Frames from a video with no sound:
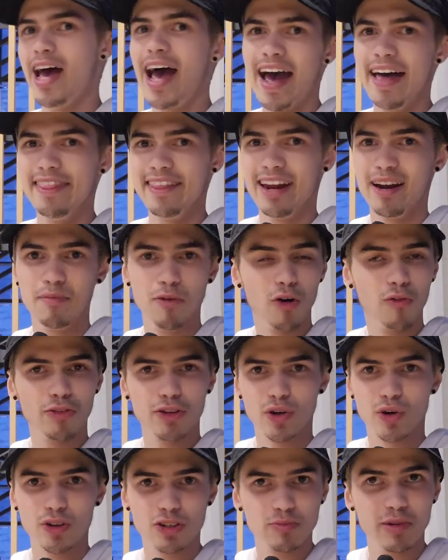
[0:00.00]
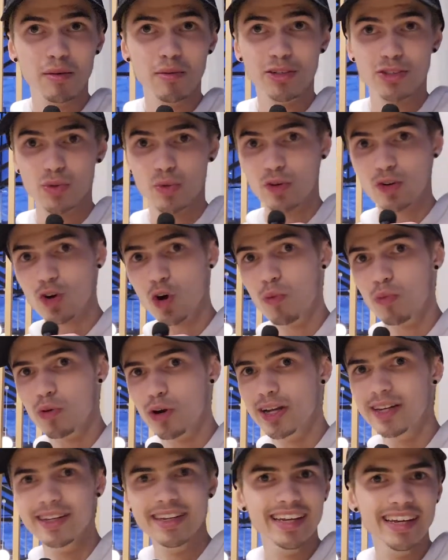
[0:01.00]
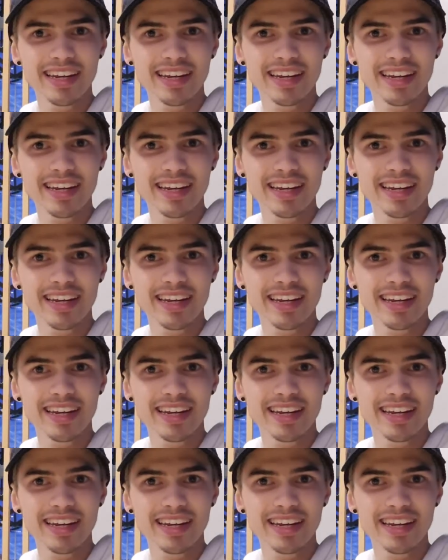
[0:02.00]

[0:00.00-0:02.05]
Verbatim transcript: that that I'm hopefully going to be able to incorporate